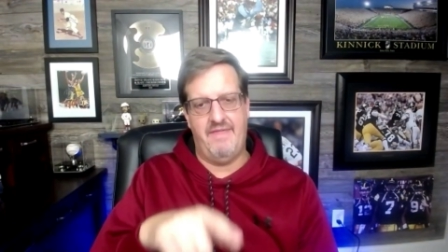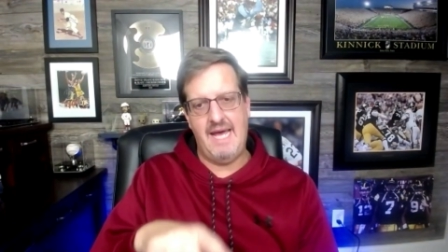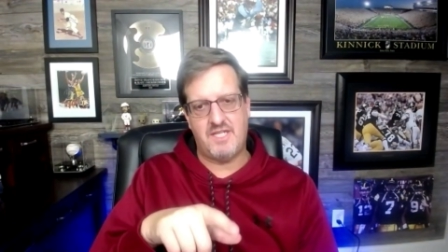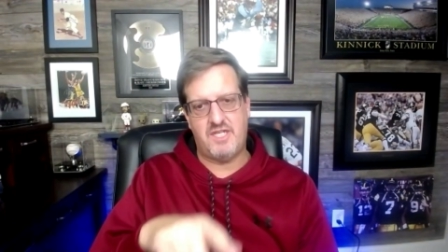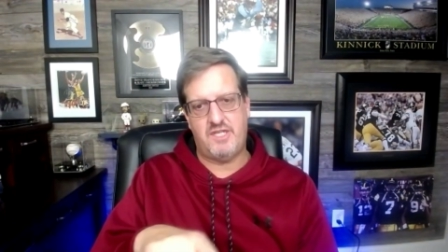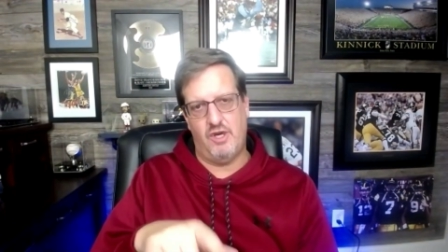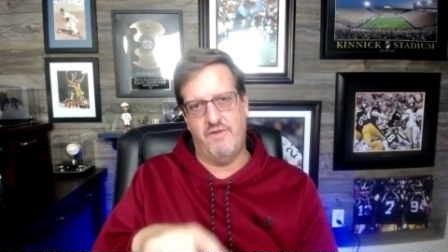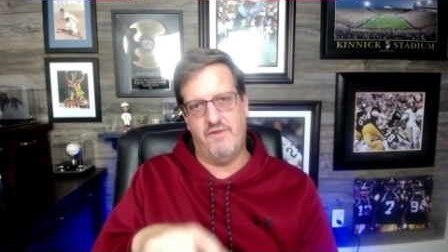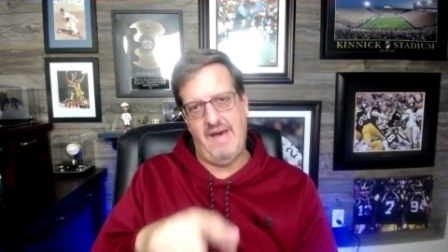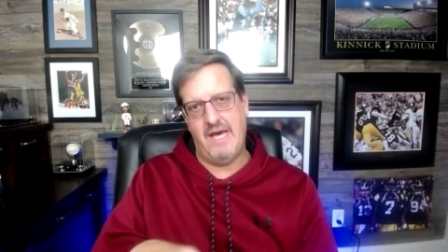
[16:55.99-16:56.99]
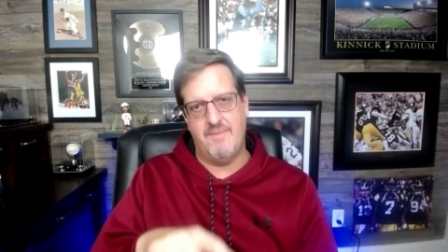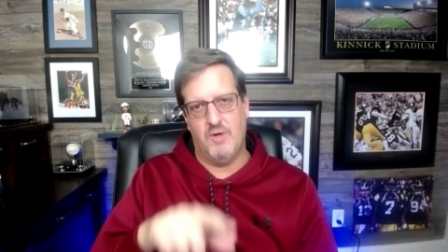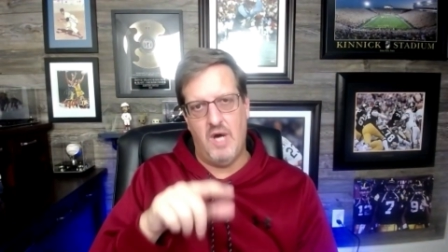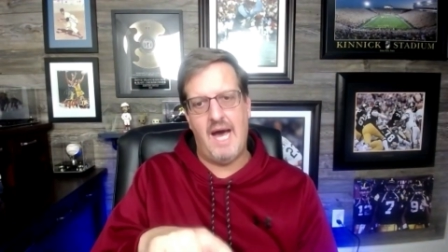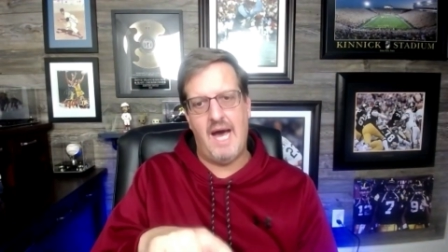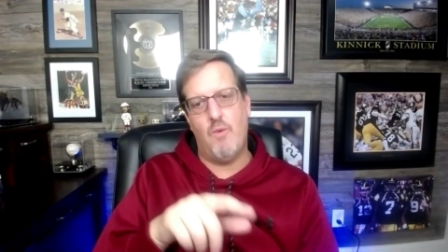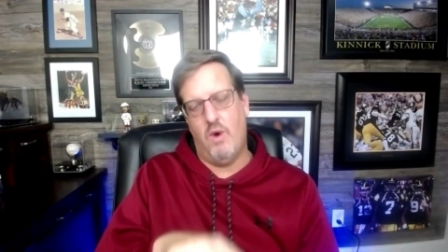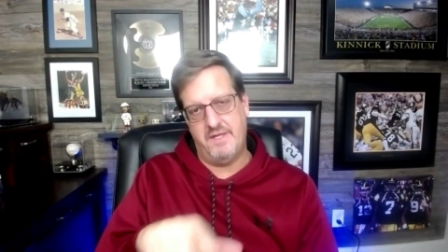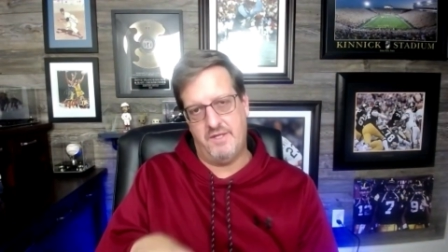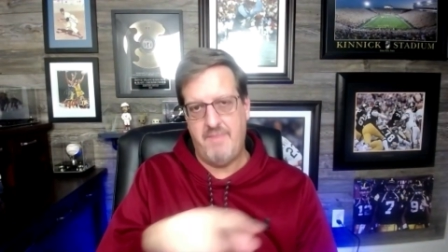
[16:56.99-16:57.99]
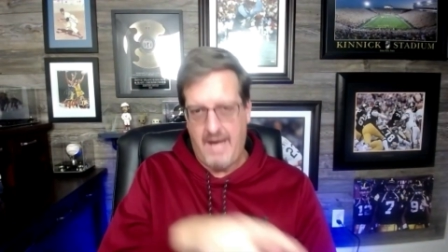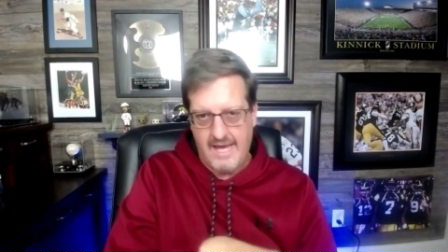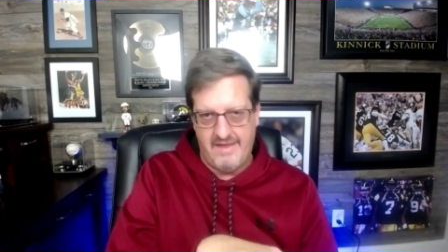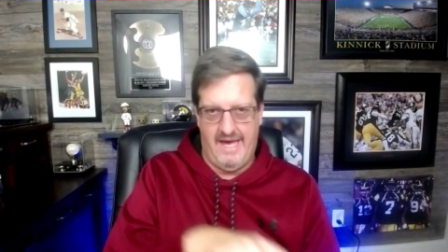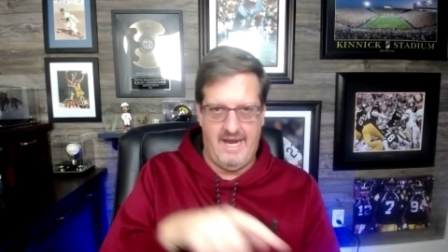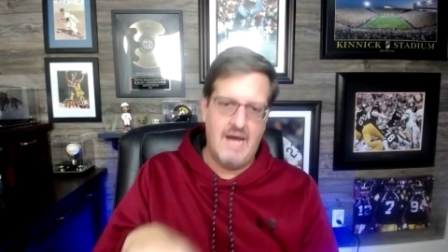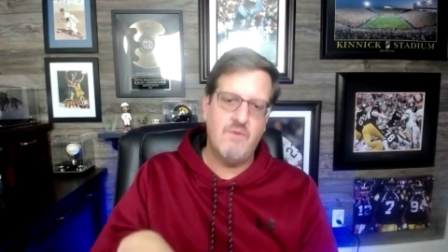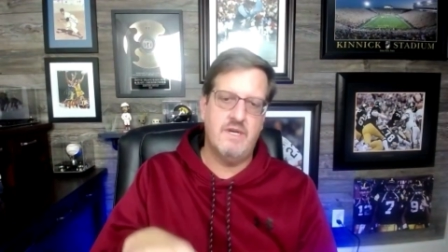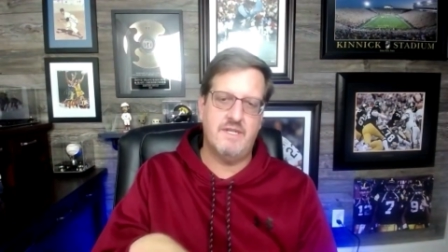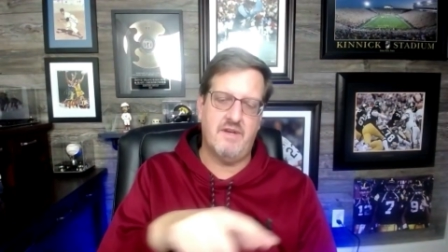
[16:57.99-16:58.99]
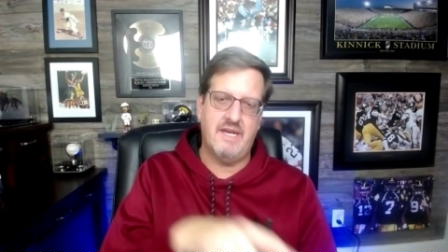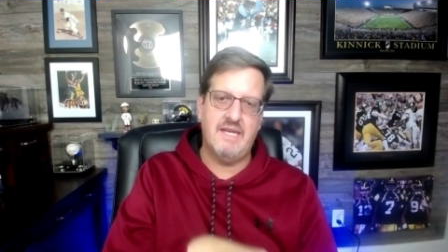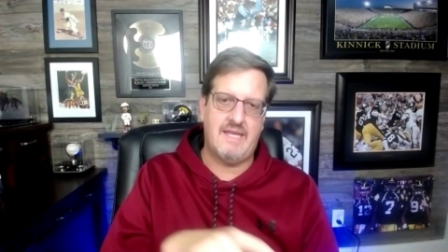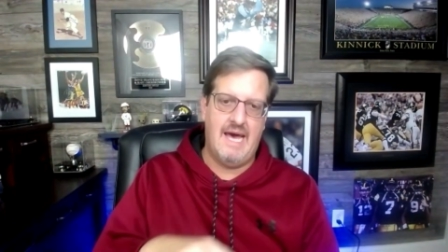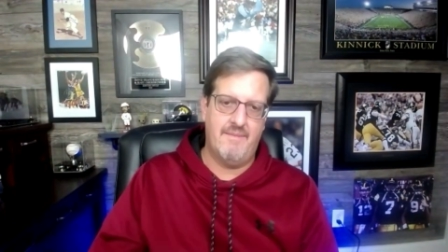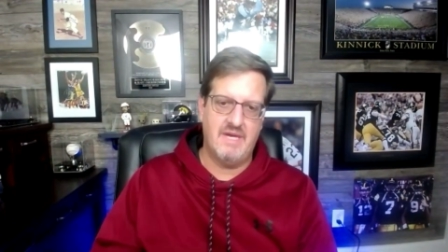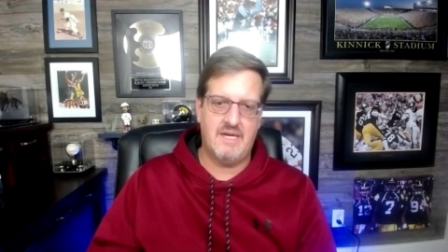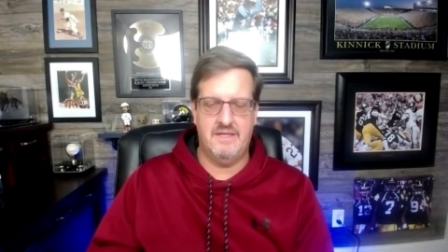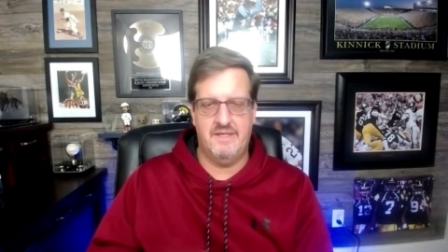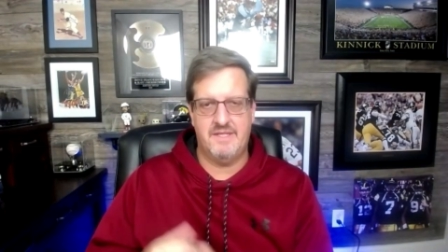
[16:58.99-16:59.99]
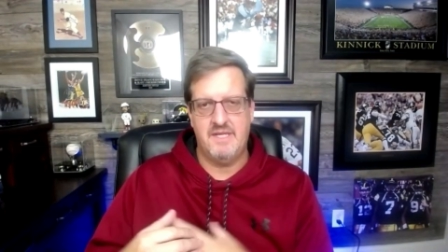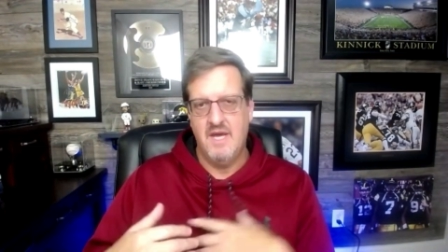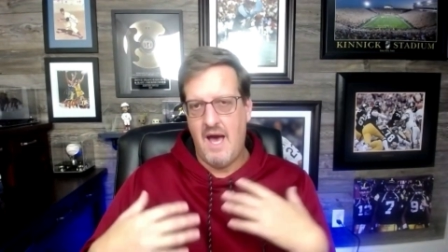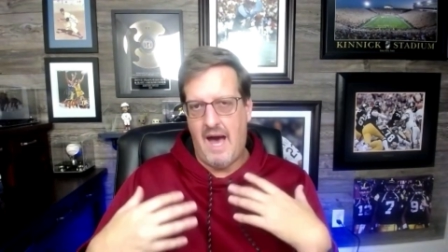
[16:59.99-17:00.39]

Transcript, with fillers: That's so valuable. I want to buy that. I want to get that because